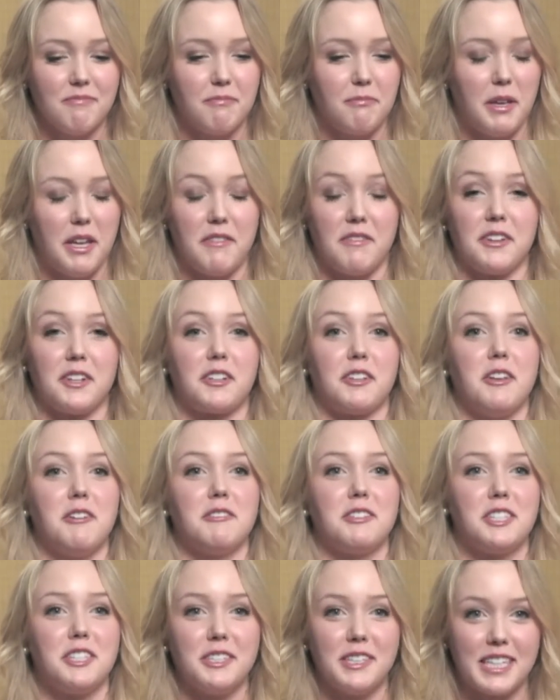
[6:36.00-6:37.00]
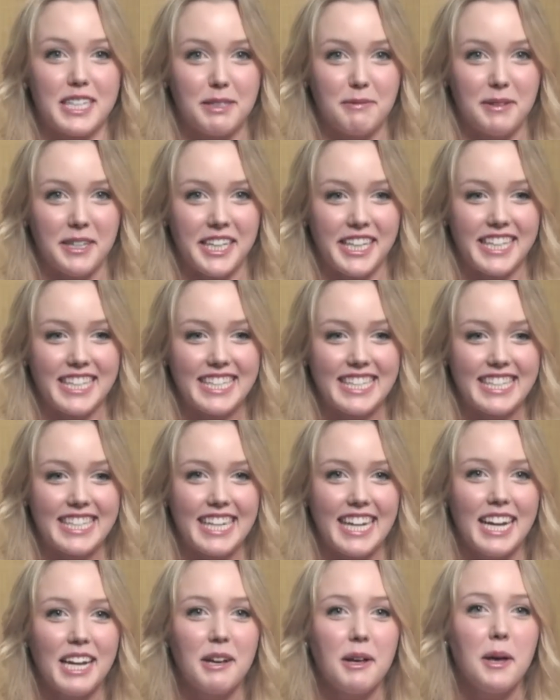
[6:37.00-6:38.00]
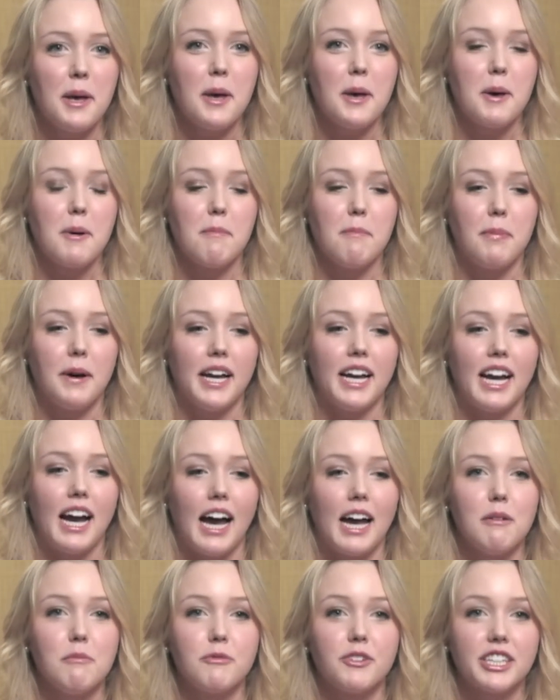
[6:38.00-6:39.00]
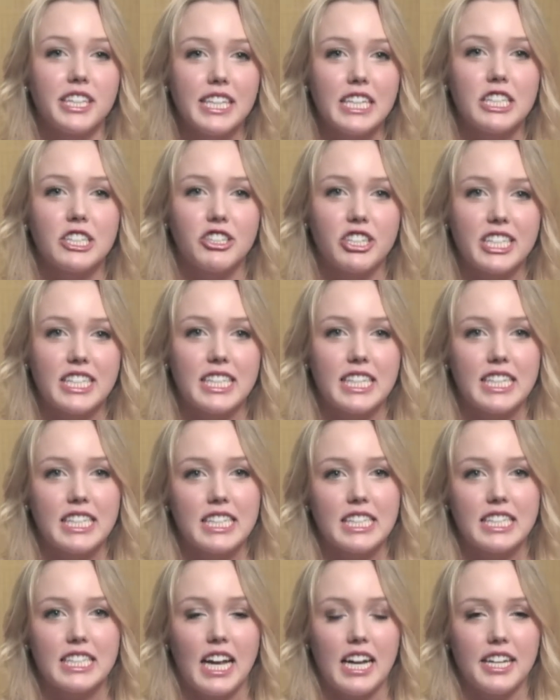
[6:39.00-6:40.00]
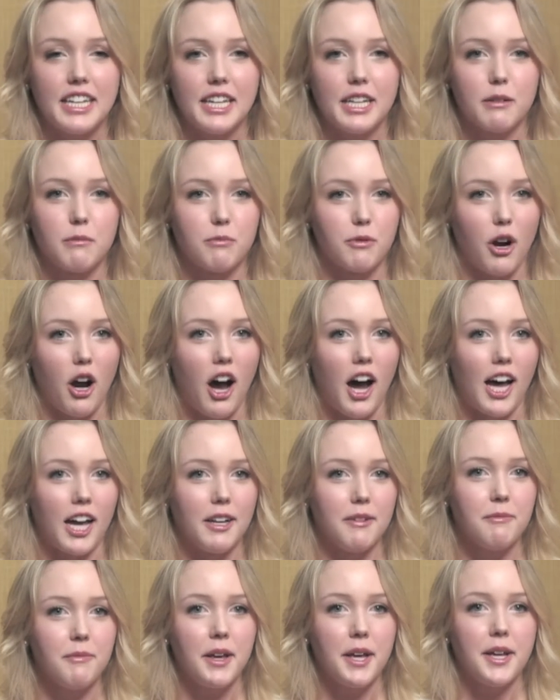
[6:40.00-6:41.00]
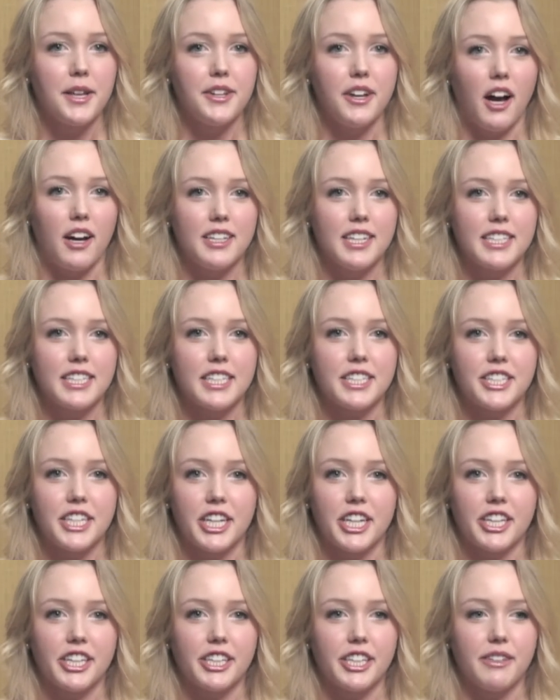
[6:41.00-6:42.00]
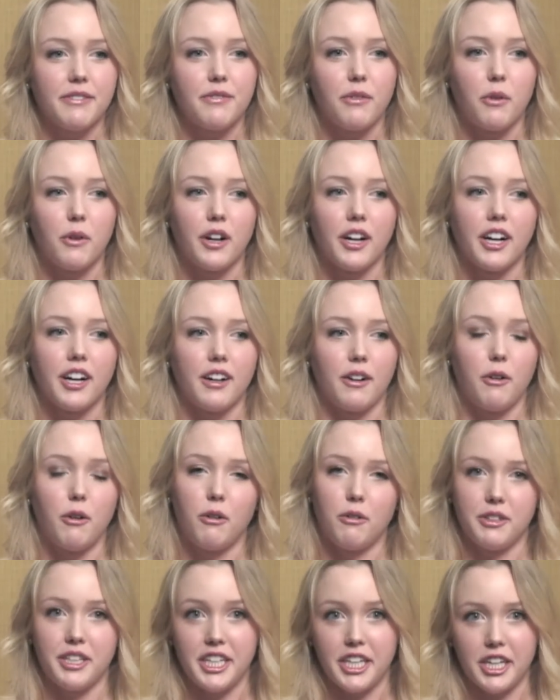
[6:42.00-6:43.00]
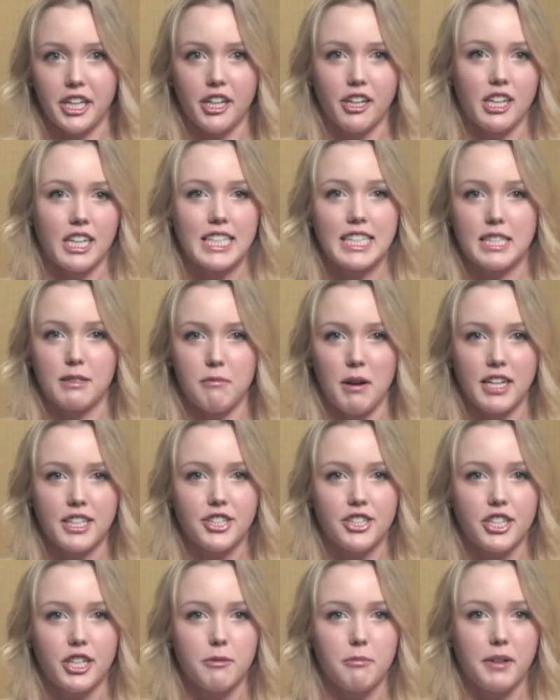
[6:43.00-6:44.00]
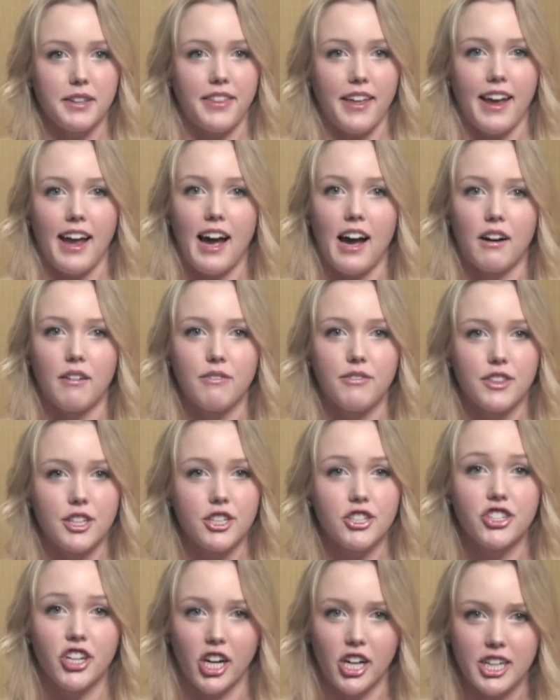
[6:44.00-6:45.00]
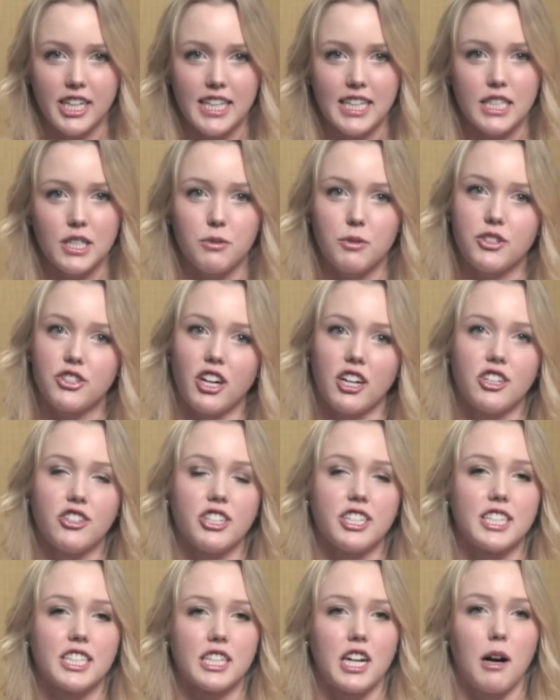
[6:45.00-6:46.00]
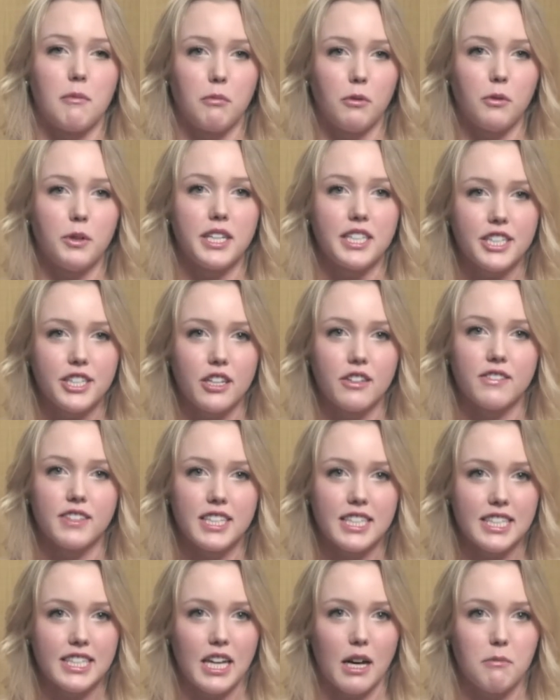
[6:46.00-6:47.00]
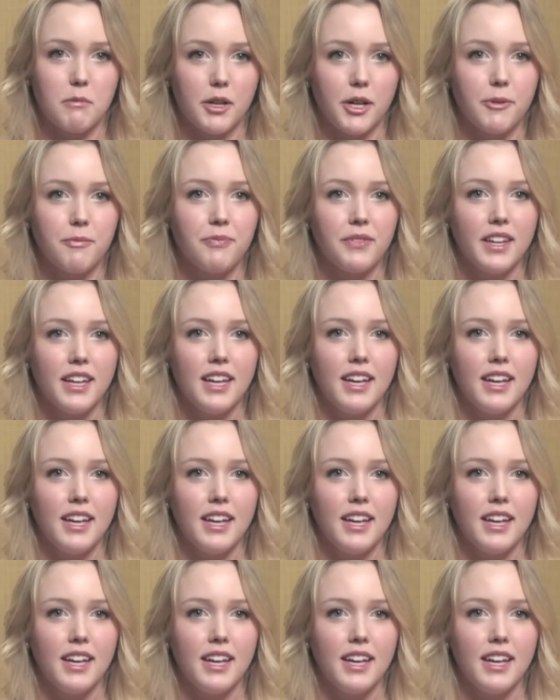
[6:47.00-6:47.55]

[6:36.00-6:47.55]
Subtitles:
be even close to experiencing. But I'm really interested in studying abroad, not necessarily for a whole year or a semester, but they have the journeys, which are just a couple weeks over the summer.